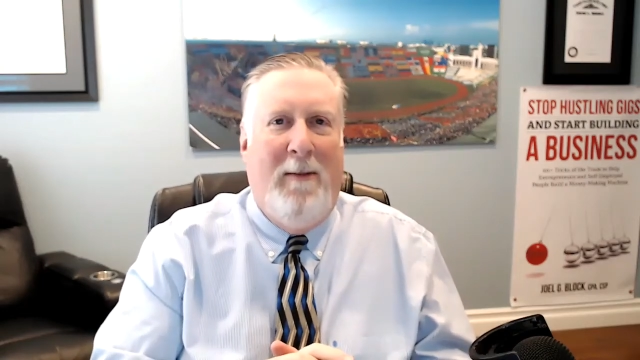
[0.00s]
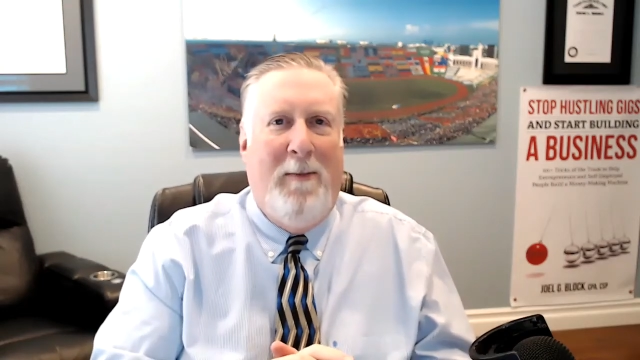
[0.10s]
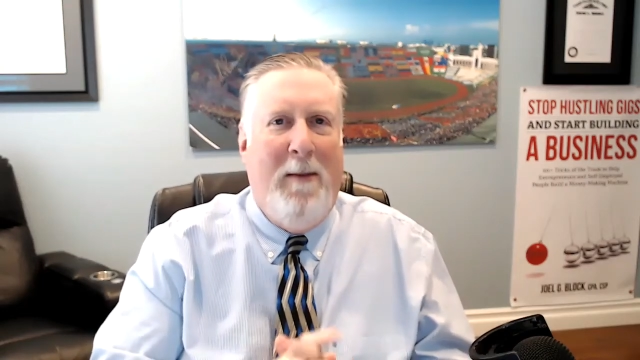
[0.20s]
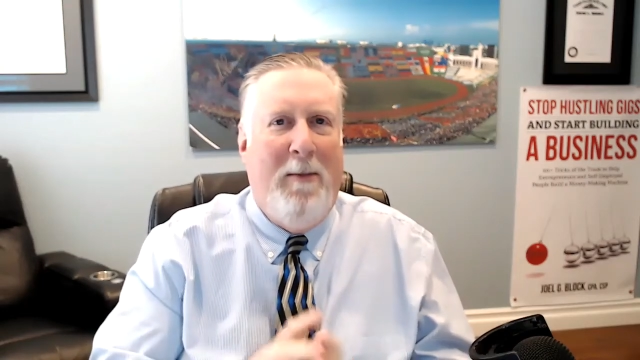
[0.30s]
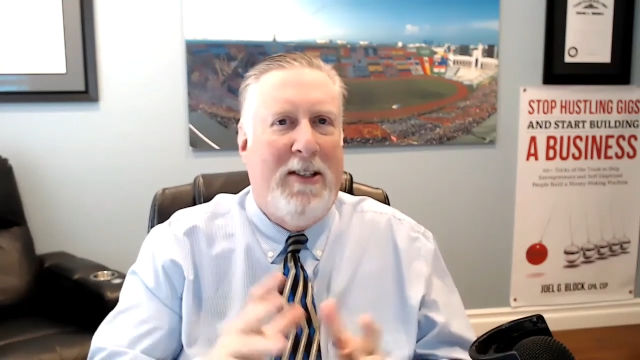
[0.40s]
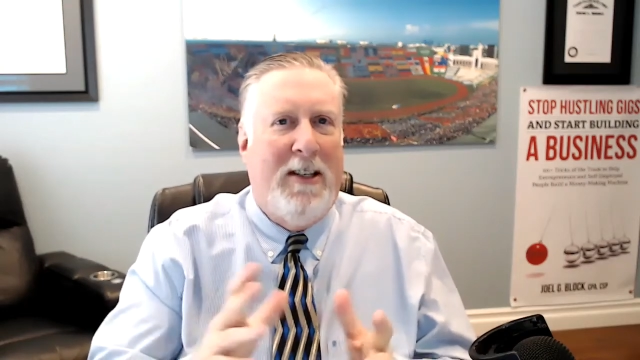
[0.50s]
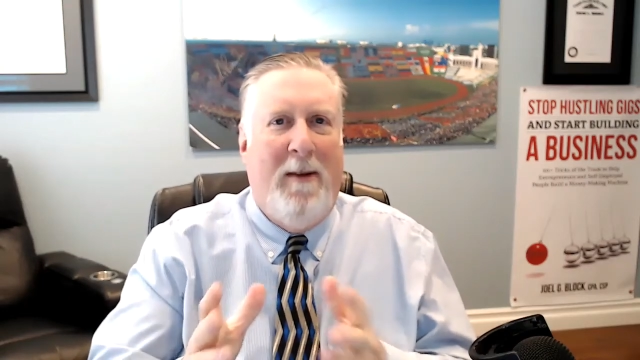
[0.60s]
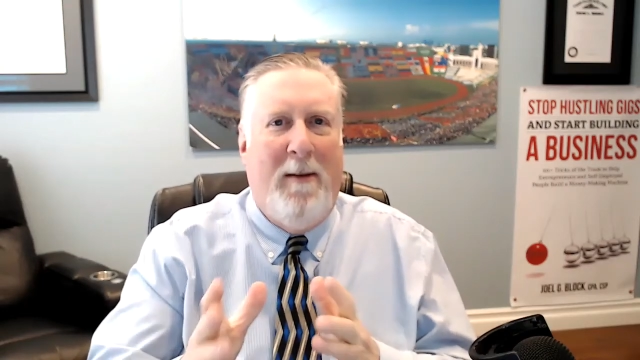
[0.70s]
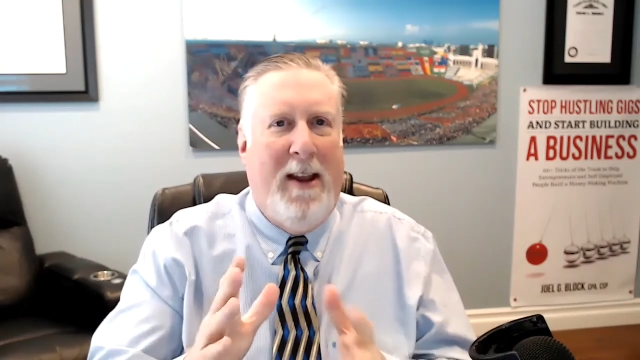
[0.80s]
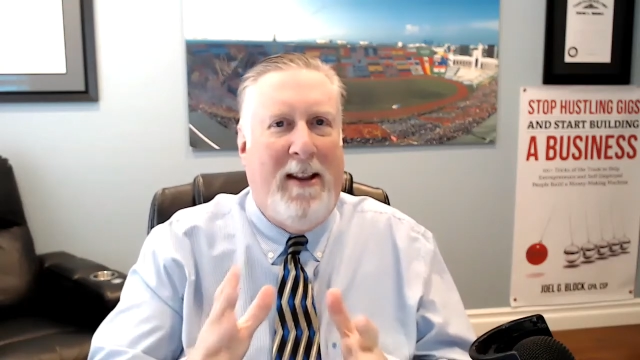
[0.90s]
People
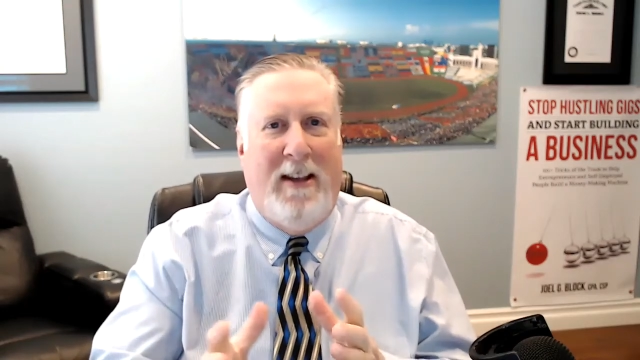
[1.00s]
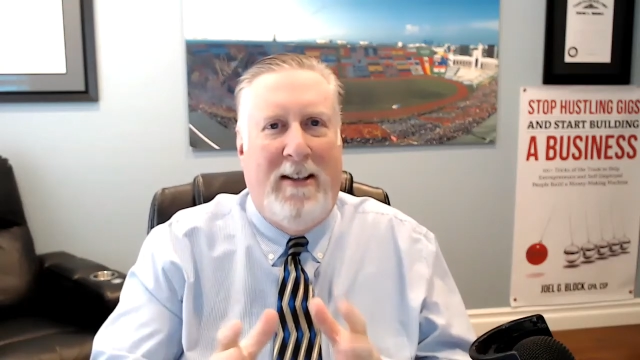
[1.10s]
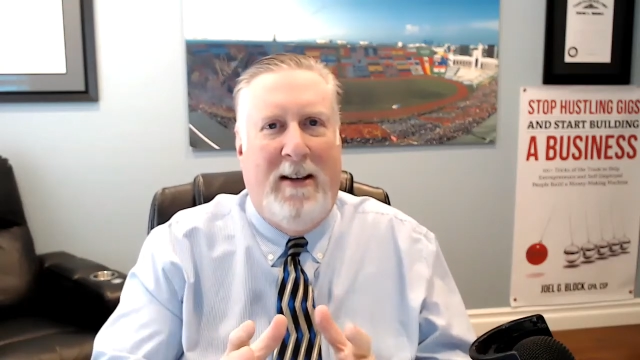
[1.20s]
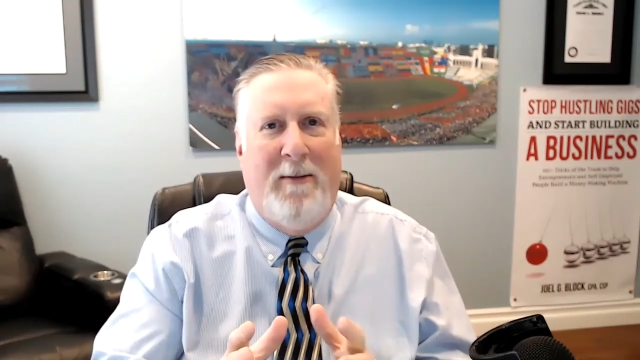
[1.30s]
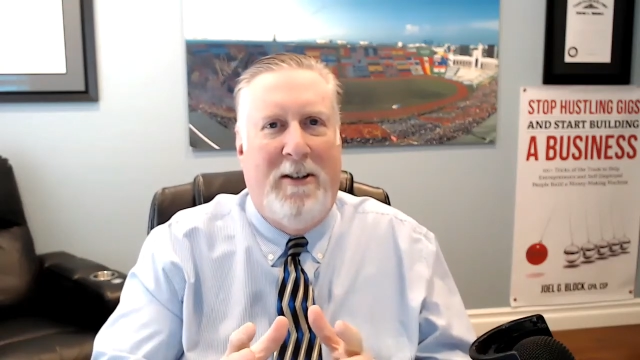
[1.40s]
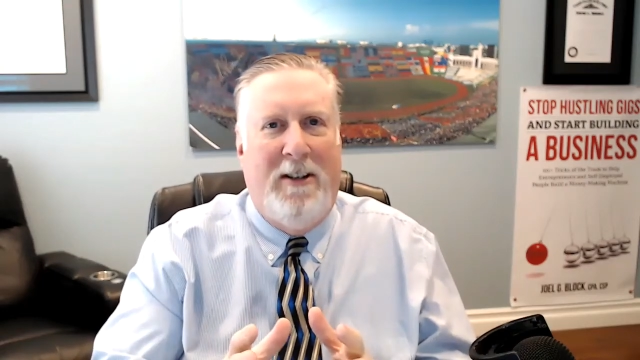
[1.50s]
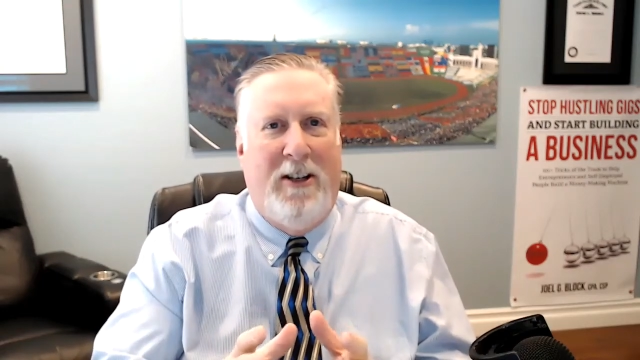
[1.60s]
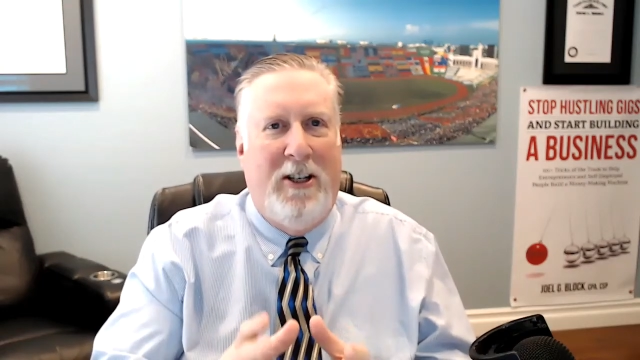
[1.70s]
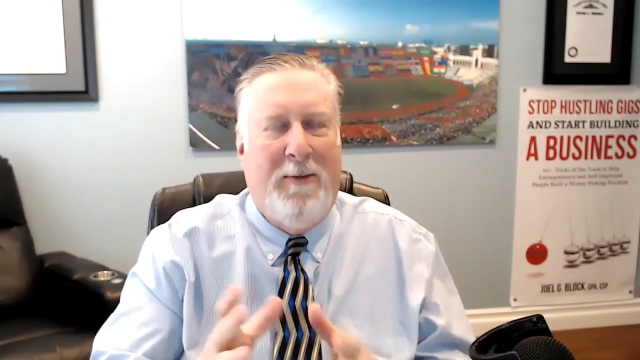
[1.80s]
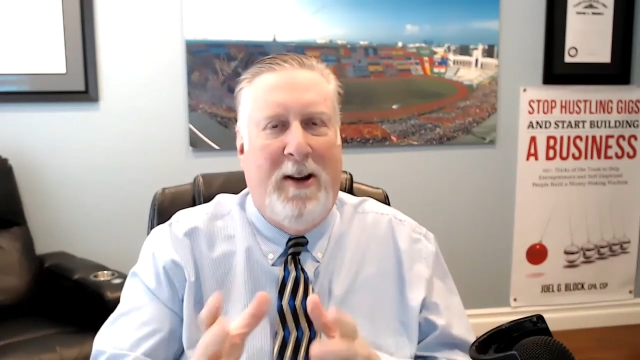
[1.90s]
somehow make the assumption that
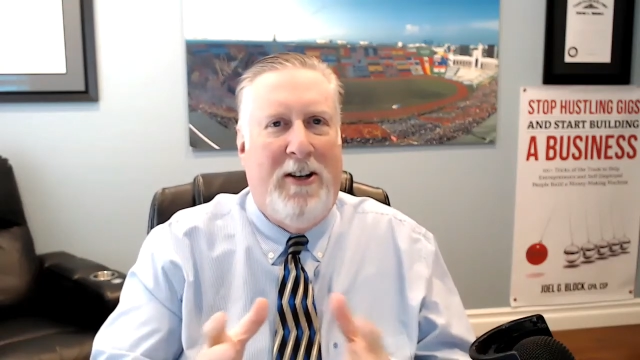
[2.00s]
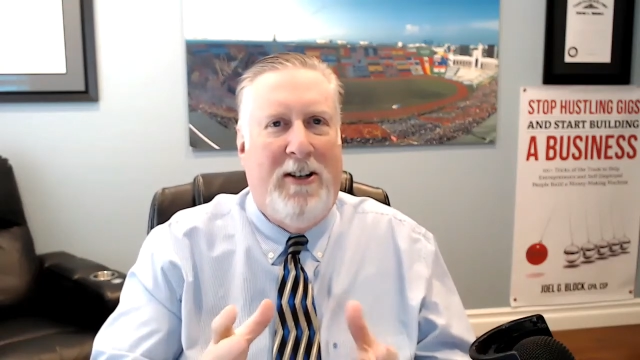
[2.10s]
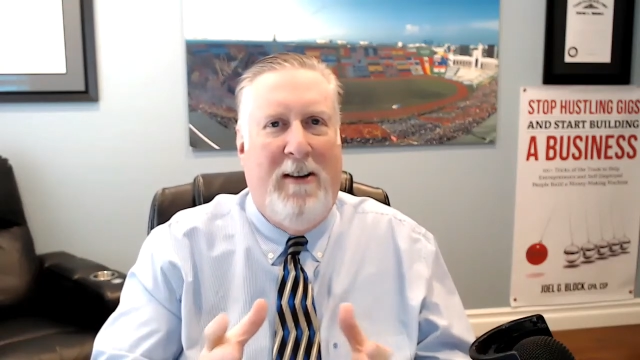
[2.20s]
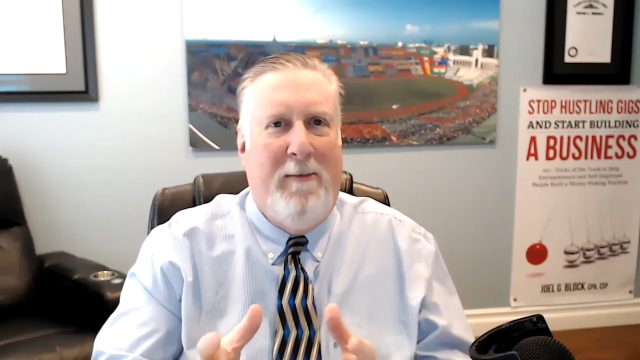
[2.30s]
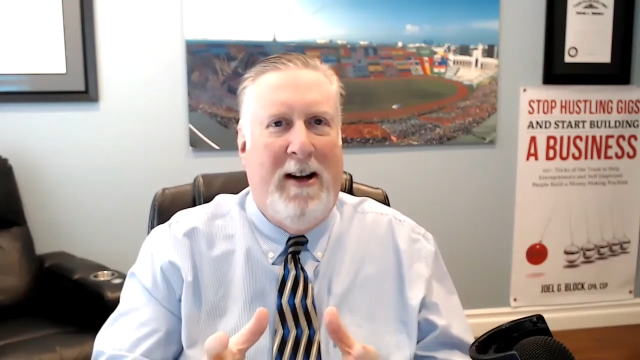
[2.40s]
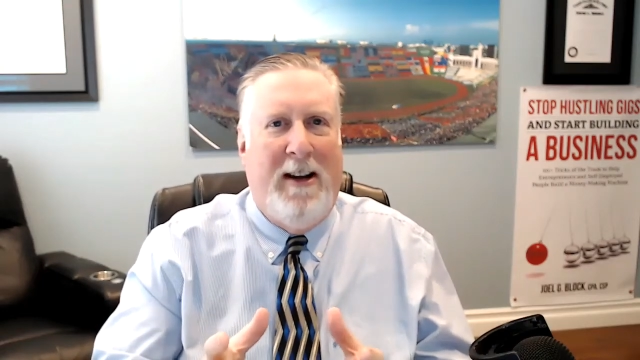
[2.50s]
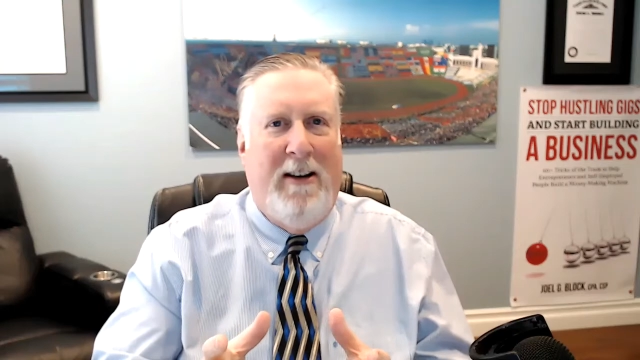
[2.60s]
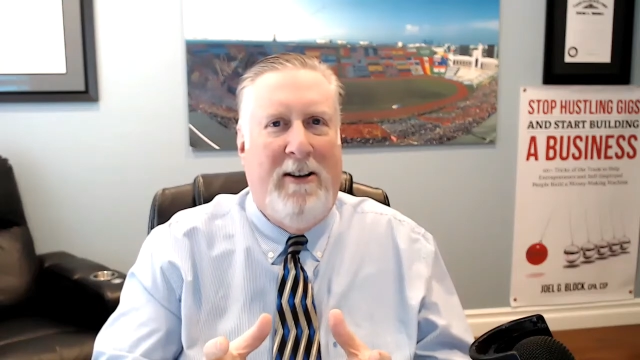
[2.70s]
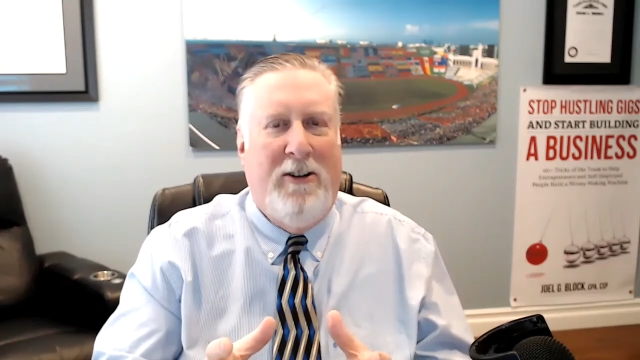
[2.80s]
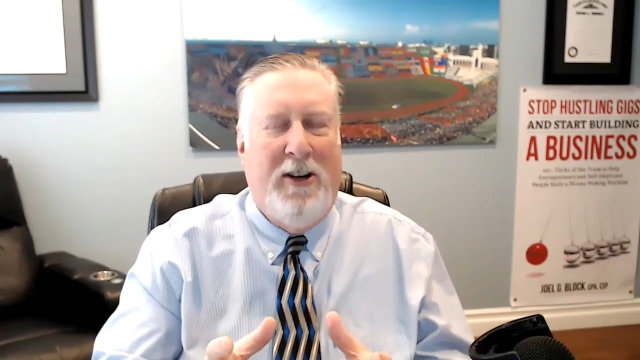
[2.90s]
just because you have money
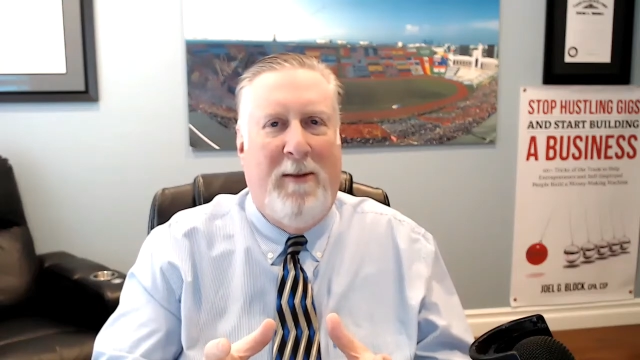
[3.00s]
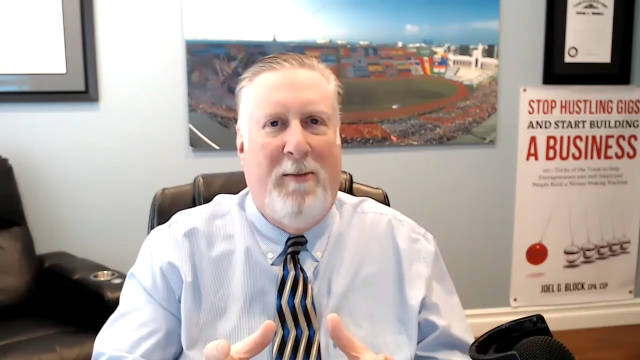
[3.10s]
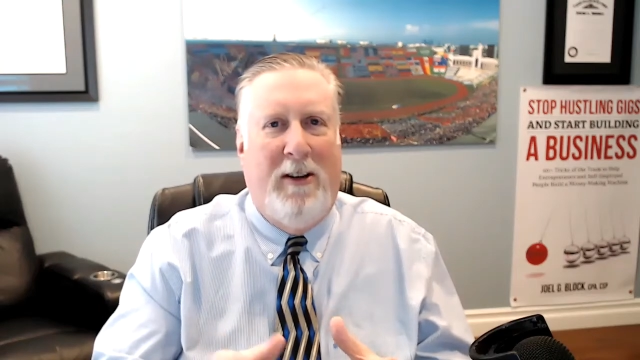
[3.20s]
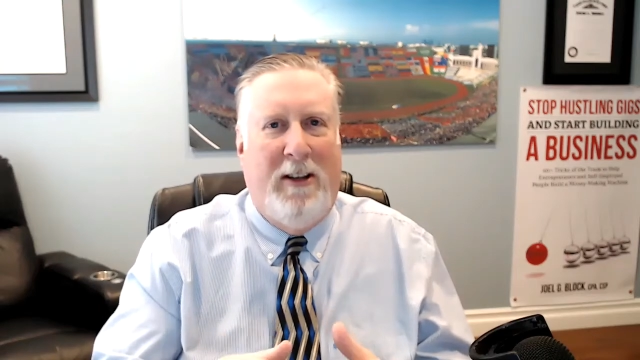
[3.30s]
in your checkbook